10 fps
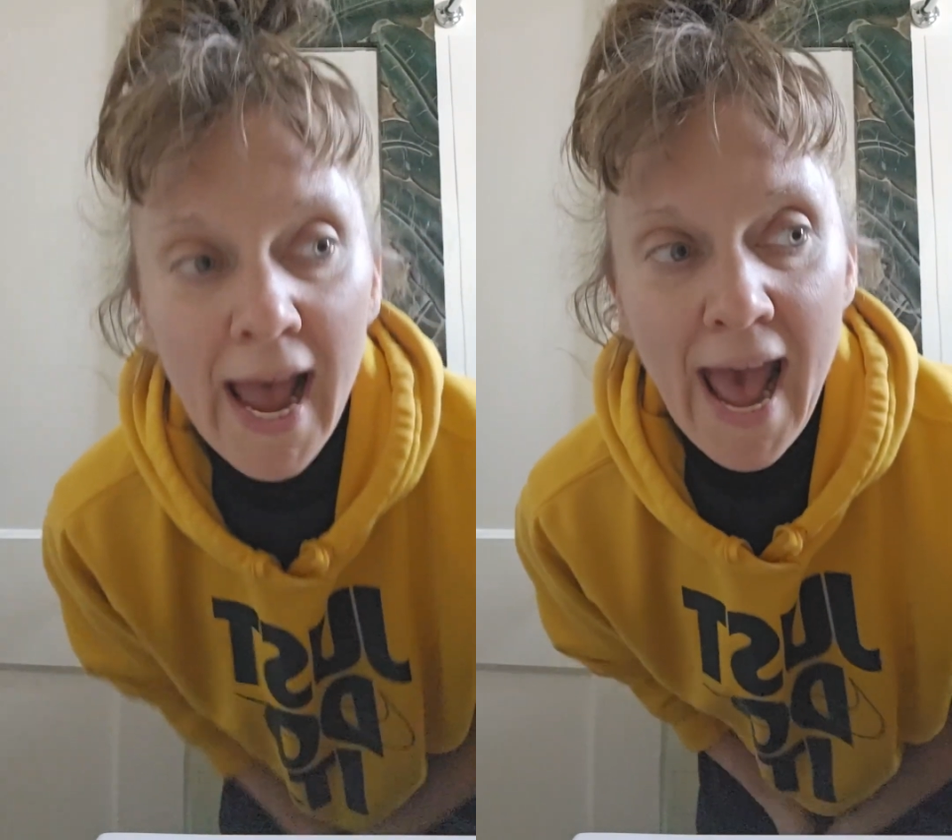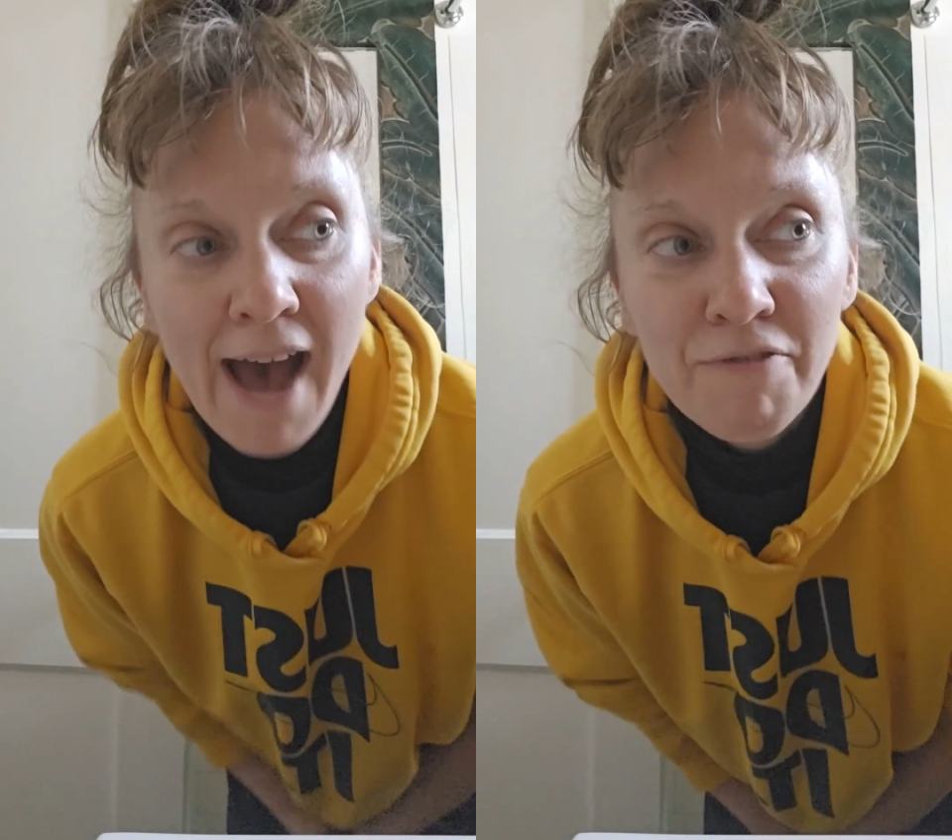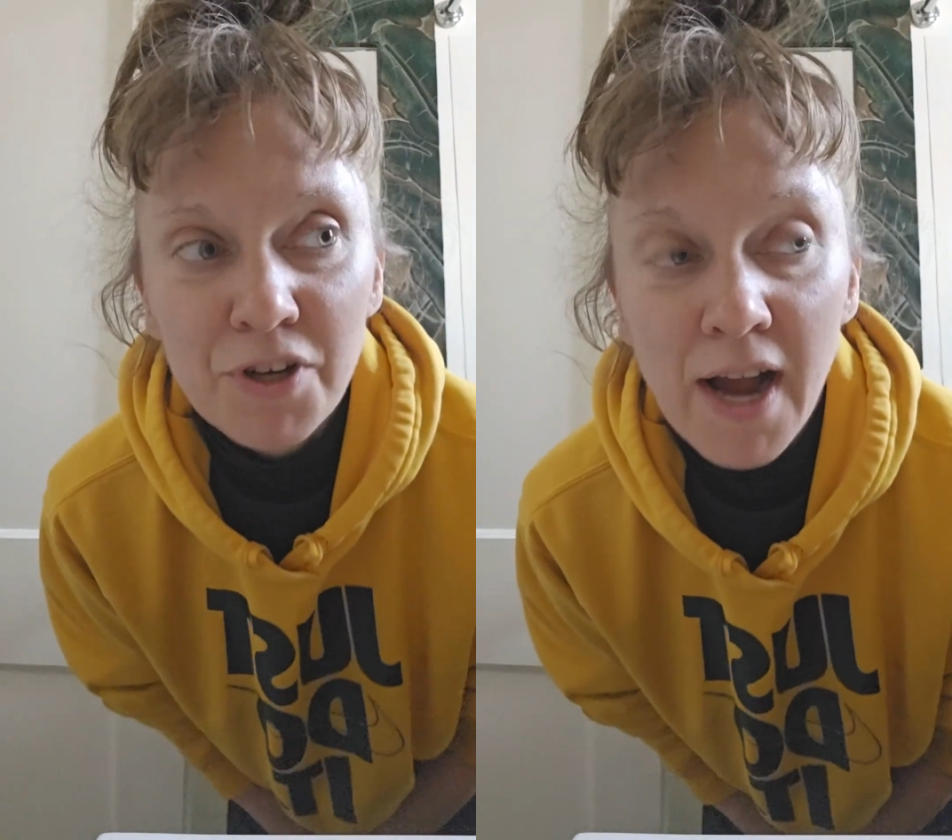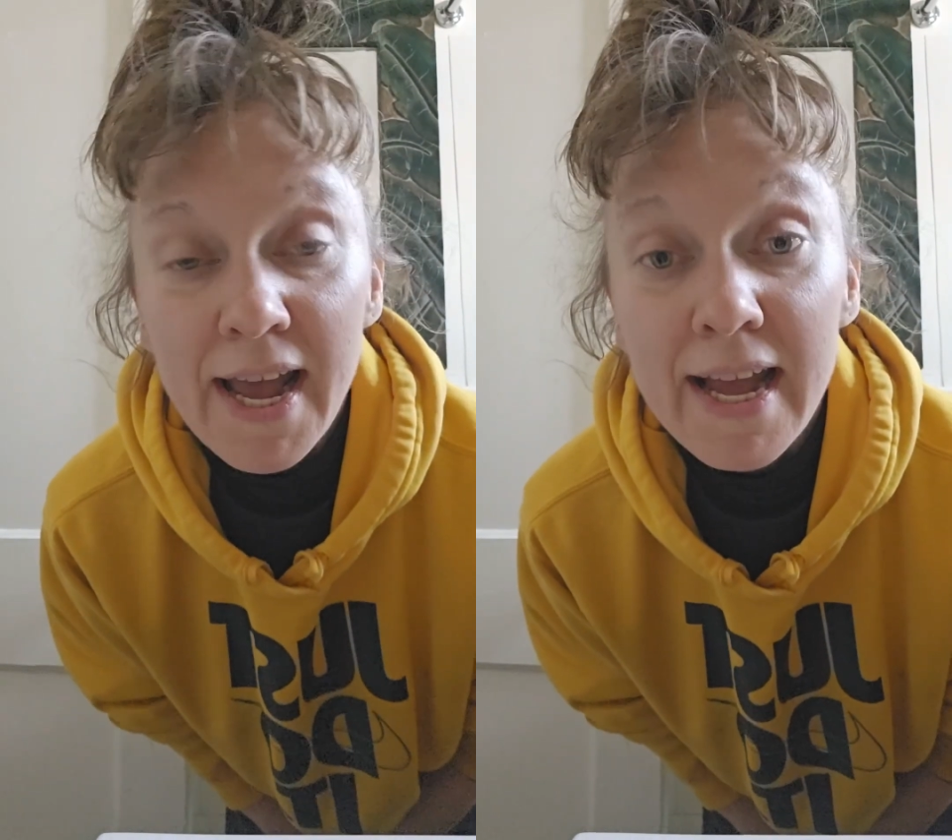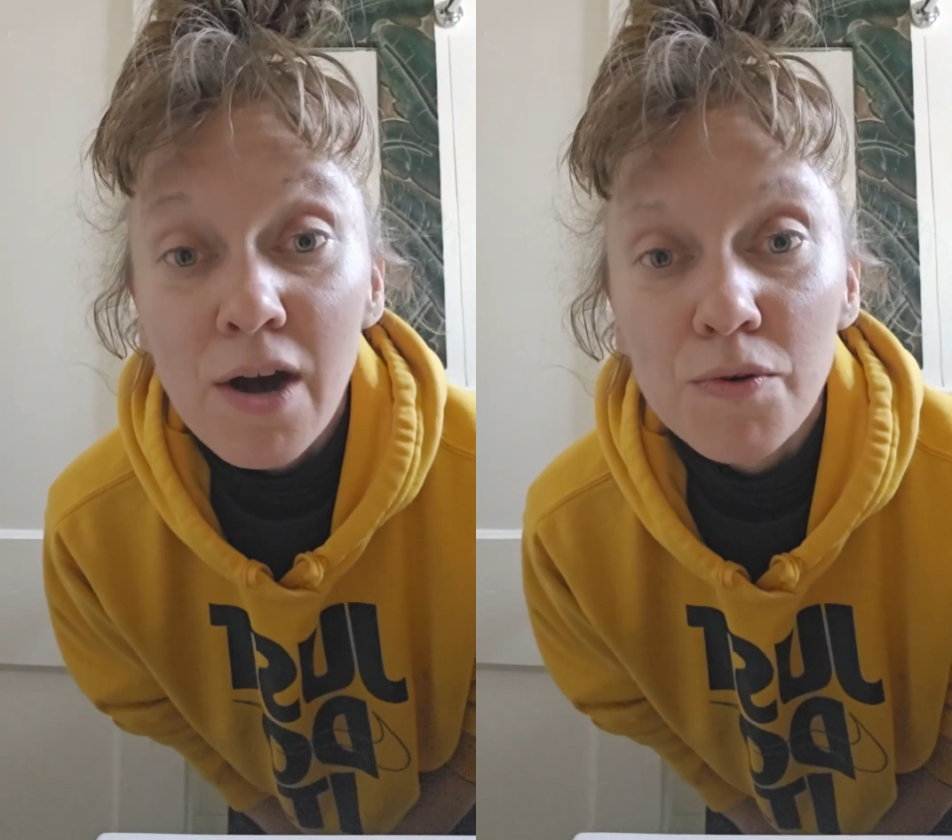after I
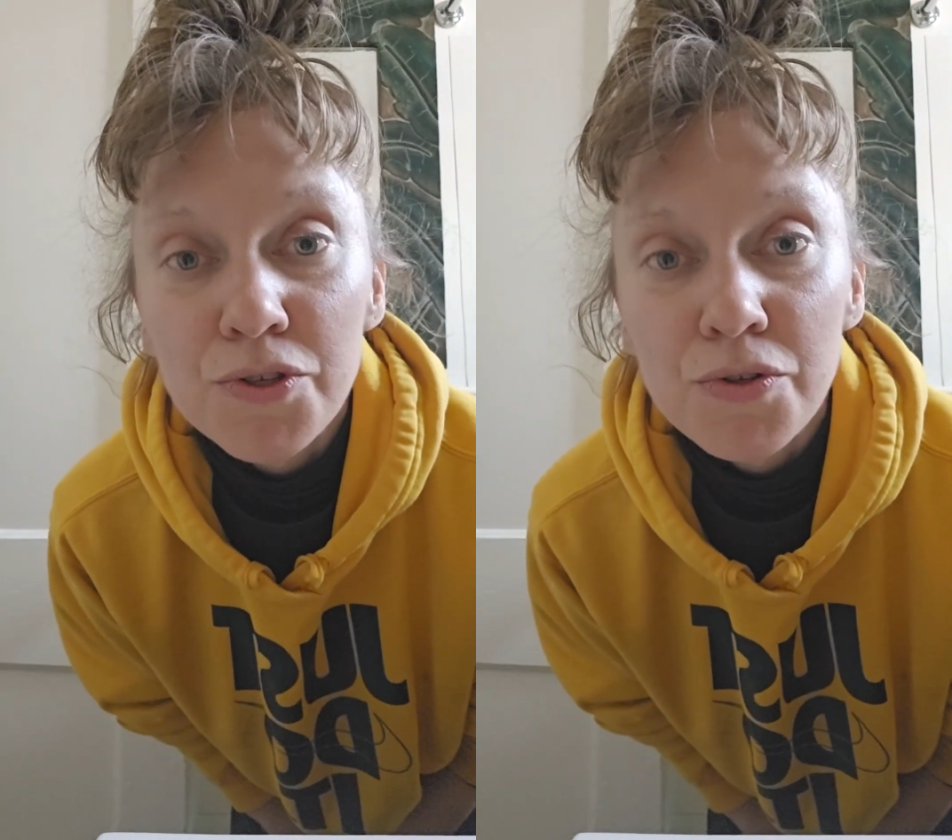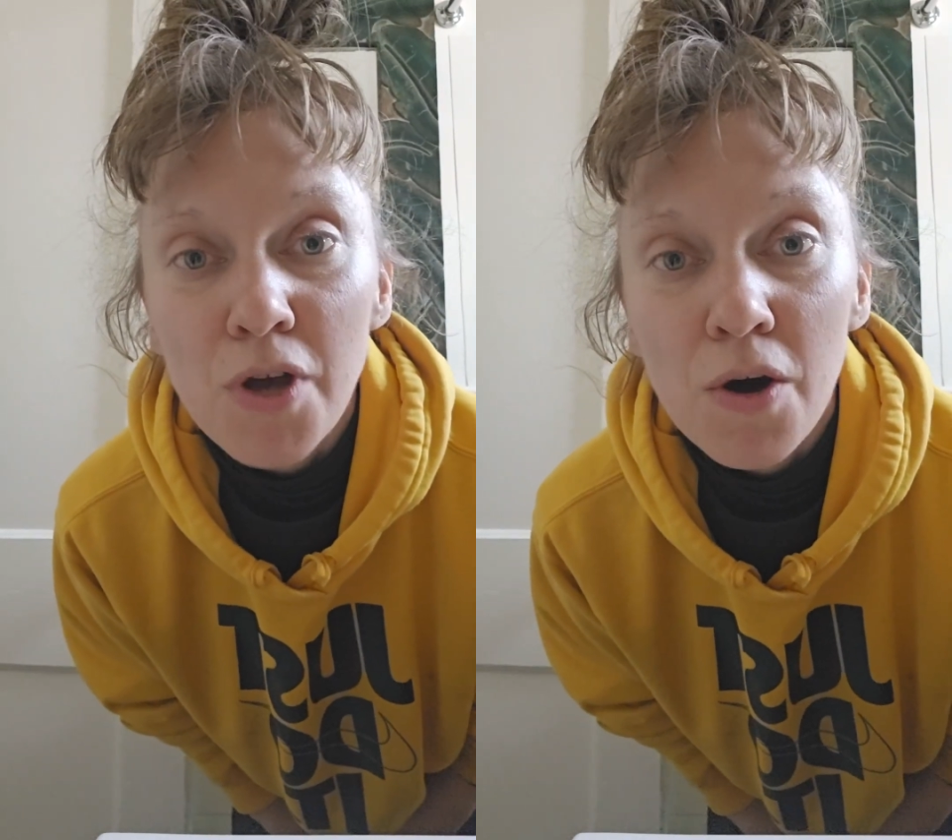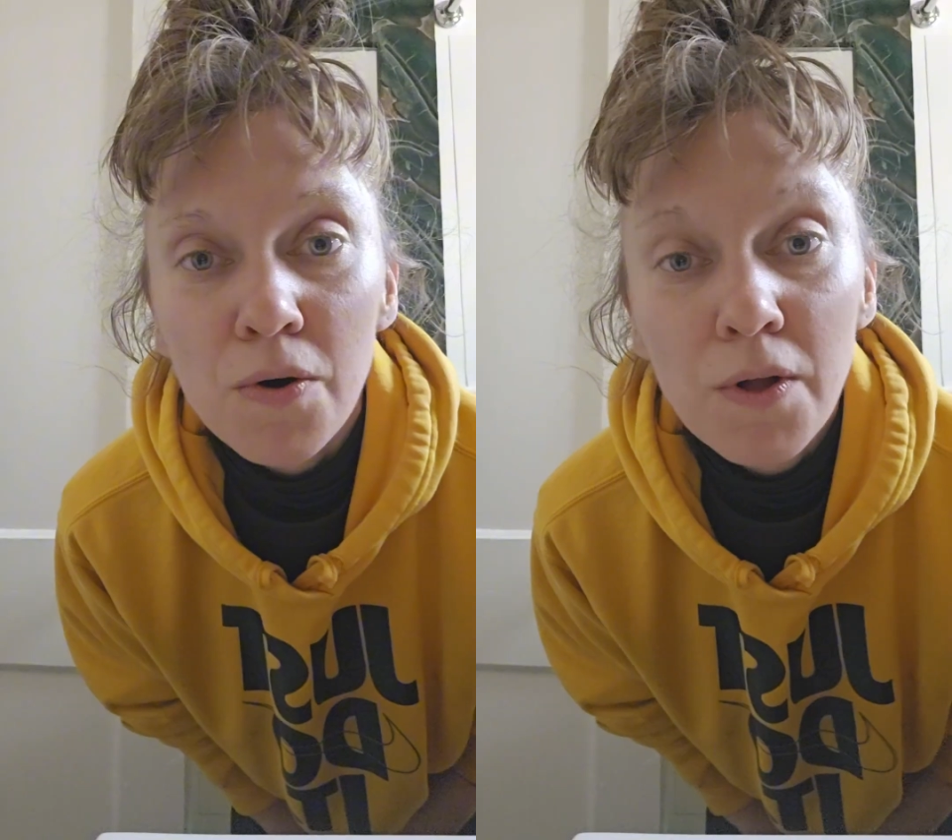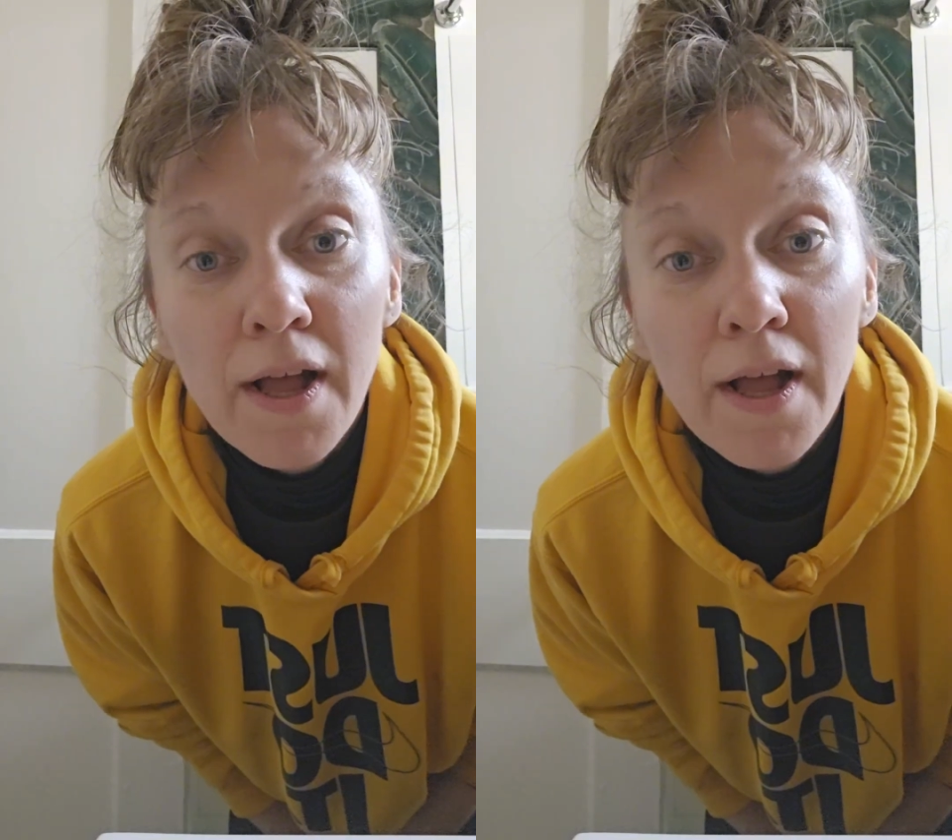hang out with Suyo.